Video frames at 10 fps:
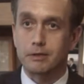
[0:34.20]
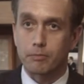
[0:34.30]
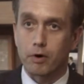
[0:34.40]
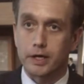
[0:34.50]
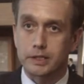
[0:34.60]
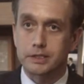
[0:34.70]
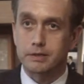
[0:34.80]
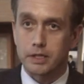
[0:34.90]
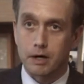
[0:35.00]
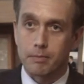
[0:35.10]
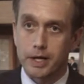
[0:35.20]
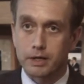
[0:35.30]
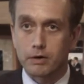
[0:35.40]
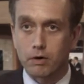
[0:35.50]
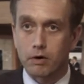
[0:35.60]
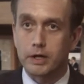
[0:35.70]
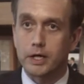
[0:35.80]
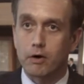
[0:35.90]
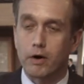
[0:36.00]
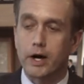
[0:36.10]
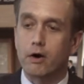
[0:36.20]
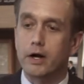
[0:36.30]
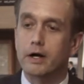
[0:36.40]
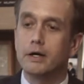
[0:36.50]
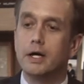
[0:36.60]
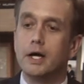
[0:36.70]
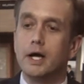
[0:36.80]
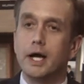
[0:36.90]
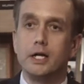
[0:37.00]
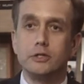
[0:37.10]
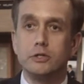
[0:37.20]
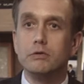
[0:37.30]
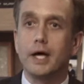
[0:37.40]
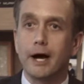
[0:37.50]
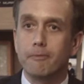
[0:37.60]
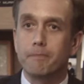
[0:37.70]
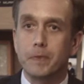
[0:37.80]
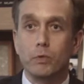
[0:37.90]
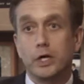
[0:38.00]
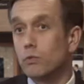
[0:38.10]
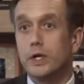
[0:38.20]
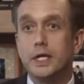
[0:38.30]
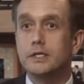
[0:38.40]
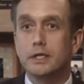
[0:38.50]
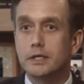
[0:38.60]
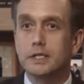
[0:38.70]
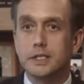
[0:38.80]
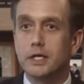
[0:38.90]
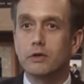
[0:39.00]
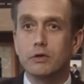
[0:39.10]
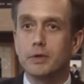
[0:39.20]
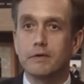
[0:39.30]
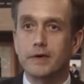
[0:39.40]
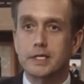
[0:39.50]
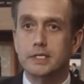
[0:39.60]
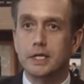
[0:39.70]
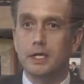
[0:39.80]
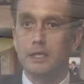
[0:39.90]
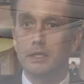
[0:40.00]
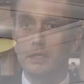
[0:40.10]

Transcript: and the brightest of the young men in our in our area. And to do that, you know, we need to continually be investing in